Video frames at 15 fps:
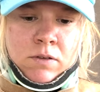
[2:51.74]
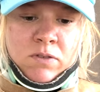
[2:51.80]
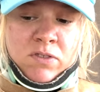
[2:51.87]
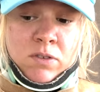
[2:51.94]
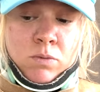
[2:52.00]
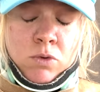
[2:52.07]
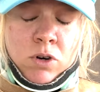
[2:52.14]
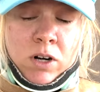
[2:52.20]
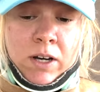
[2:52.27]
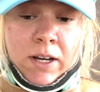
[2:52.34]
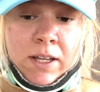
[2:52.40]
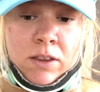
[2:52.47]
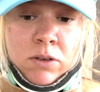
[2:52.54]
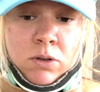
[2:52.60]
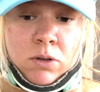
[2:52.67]
what
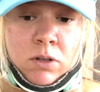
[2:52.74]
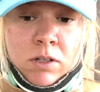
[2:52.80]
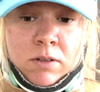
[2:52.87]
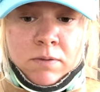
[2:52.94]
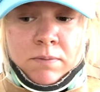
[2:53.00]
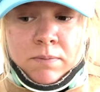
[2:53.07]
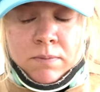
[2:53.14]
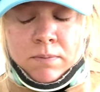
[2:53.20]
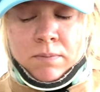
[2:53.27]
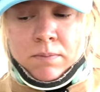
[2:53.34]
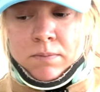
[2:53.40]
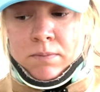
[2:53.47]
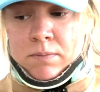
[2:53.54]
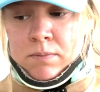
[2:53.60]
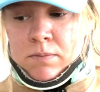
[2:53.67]
I thought,
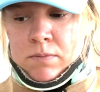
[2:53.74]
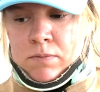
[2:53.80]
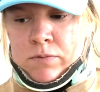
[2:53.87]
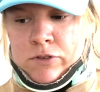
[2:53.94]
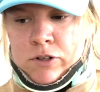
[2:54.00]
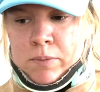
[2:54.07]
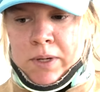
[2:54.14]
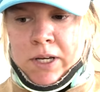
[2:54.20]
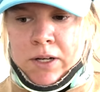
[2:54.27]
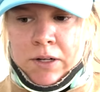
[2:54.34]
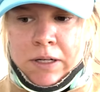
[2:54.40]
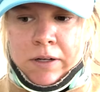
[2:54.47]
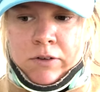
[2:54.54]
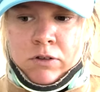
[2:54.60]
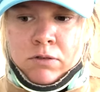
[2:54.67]
from
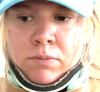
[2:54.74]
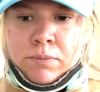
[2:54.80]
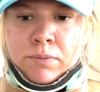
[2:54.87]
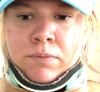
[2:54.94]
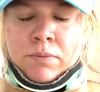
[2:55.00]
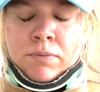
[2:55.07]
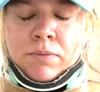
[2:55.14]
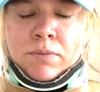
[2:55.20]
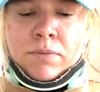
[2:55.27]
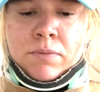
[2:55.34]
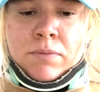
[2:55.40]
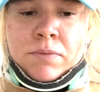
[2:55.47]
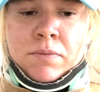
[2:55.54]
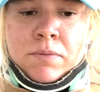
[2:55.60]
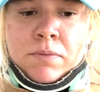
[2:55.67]
hearing from
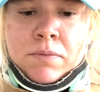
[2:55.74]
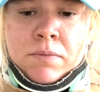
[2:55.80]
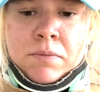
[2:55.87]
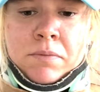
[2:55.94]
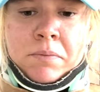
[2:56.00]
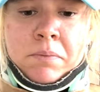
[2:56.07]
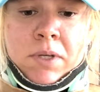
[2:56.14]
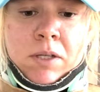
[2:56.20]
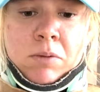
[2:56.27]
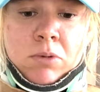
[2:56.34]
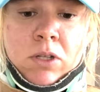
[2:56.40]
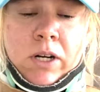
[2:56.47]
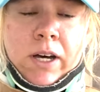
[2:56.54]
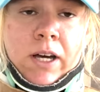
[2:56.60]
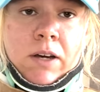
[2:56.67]
people
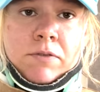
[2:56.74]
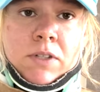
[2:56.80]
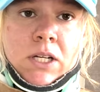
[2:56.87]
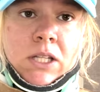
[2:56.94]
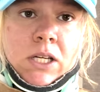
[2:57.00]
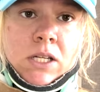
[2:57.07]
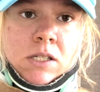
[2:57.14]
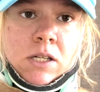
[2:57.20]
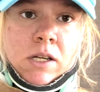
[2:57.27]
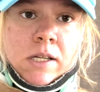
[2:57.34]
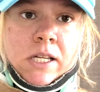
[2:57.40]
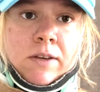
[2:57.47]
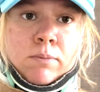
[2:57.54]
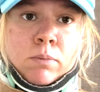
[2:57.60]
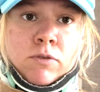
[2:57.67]
that have done their
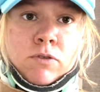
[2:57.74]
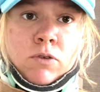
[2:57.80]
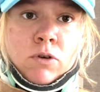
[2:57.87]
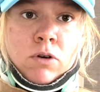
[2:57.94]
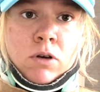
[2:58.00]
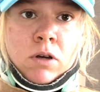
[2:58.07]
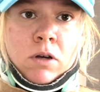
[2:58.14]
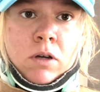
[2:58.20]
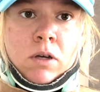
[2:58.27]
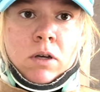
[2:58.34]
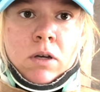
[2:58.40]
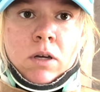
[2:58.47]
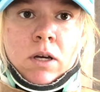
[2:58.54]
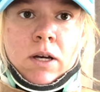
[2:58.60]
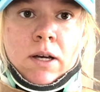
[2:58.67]
C7 before,
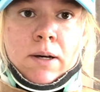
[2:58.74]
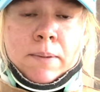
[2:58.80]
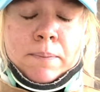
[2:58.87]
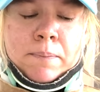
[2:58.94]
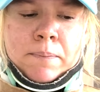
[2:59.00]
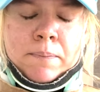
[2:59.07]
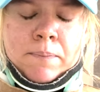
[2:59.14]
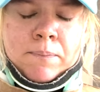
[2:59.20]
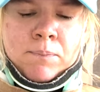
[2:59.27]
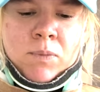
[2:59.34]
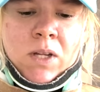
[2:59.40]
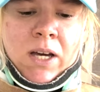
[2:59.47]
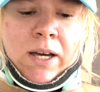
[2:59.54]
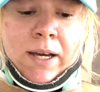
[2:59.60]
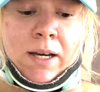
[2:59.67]

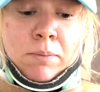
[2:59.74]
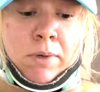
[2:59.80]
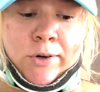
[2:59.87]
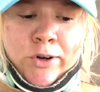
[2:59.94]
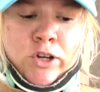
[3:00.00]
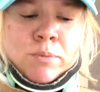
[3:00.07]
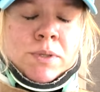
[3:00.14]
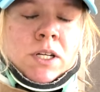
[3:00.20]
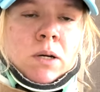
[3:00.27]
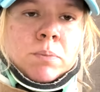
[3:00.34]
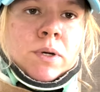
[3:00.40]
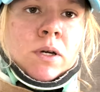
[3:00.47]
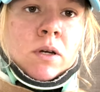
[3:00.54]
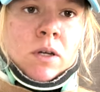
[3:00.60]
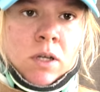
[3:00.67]
I had my hopes up
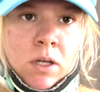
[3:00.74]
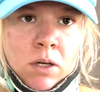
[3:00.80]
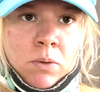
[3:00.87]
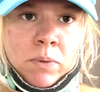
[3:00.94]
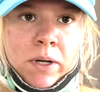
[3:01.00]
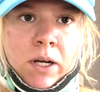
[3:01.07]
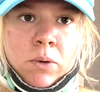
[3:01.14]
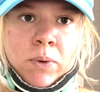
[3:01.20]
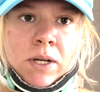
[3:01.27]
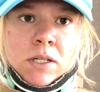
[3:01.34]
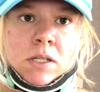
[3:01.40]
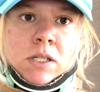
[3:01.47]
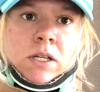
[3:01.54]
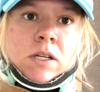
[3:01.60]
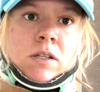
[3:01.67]
when I went
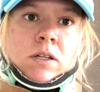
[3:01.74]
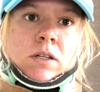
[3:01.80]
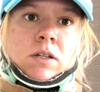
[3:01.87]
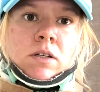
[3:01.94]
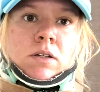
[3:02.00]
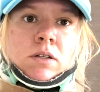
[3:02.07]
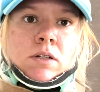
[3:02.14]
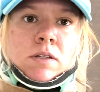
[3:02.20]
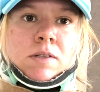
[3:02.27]
to see the